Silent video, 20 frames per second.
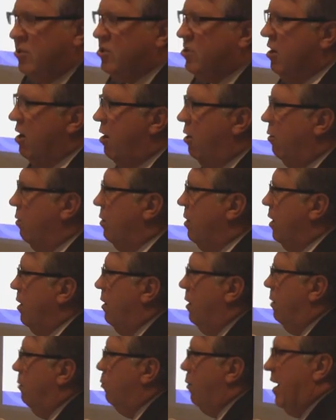So,
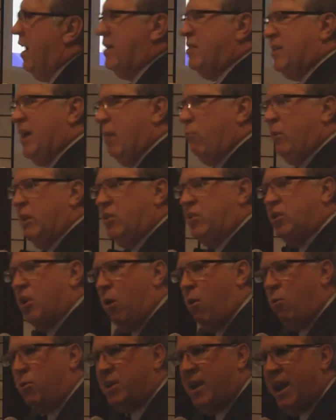when I said we
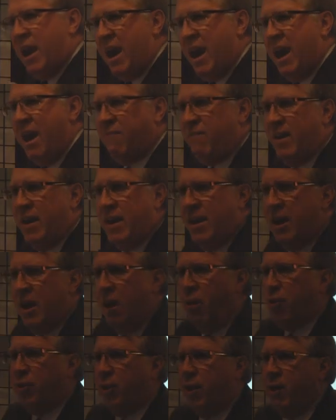don't have a
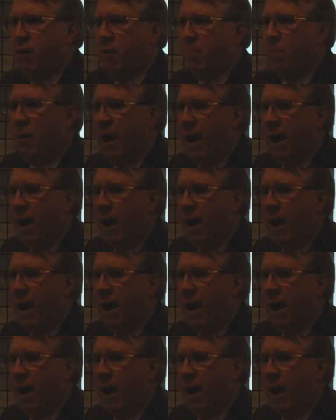health care